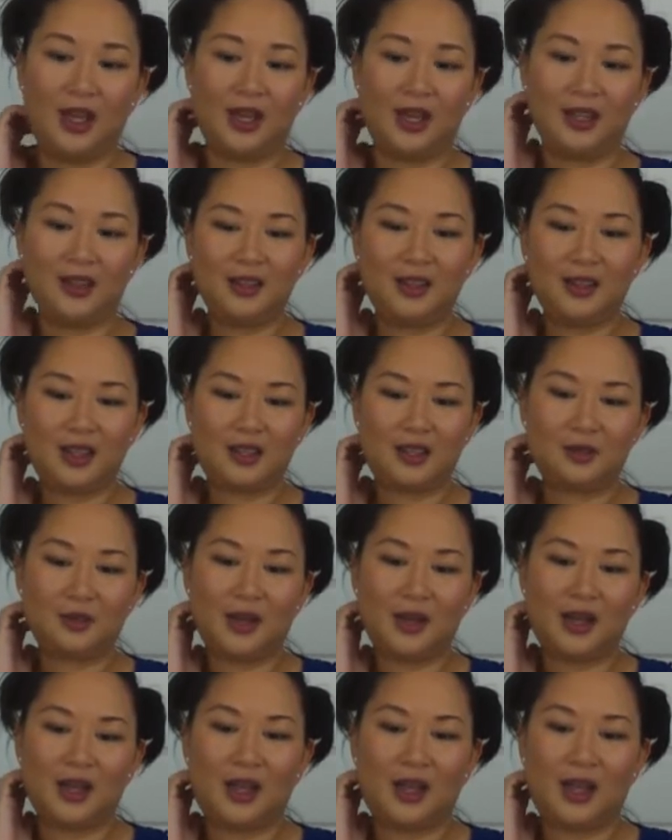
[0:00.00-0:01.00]
I think that's
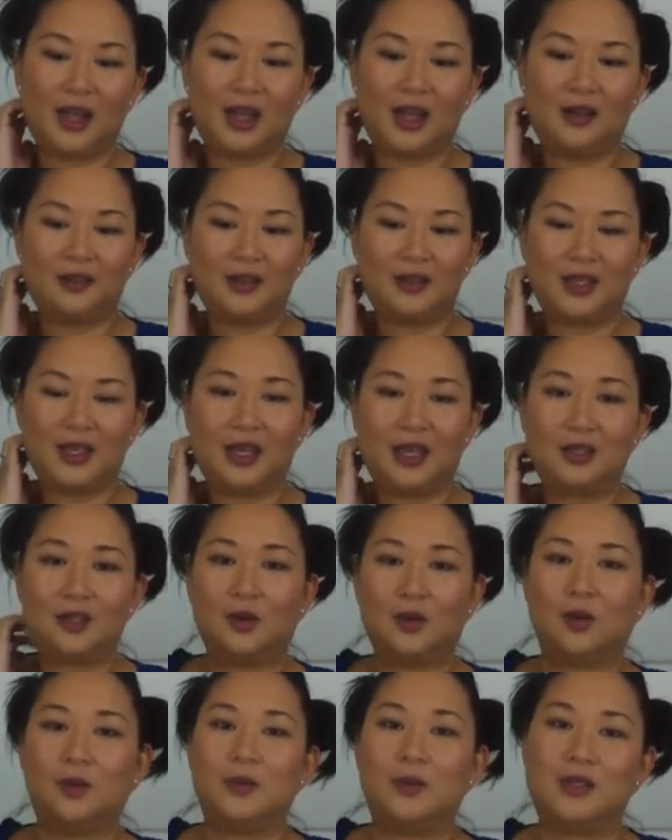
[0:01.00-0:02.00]
why I haven't gained a
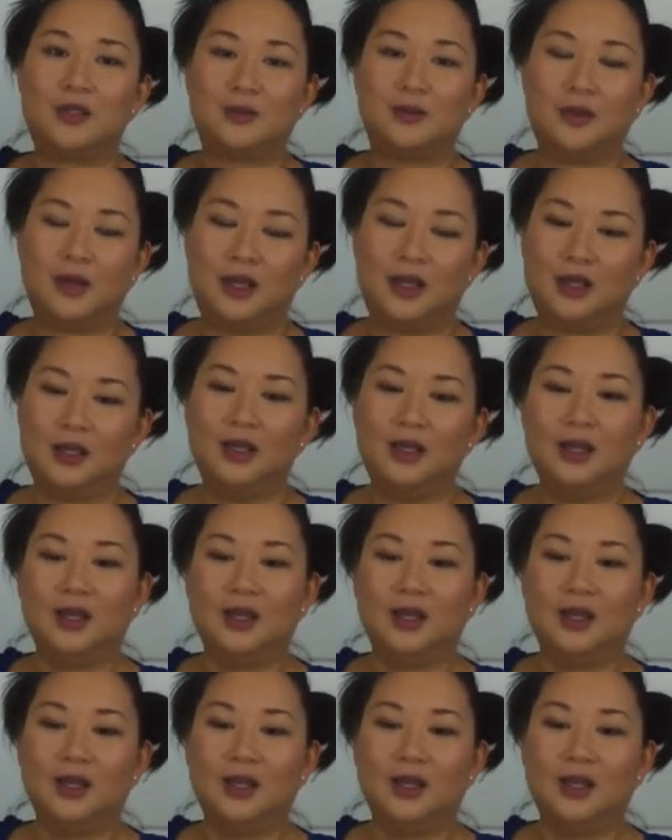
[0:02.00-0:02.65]
whole bunch of weight.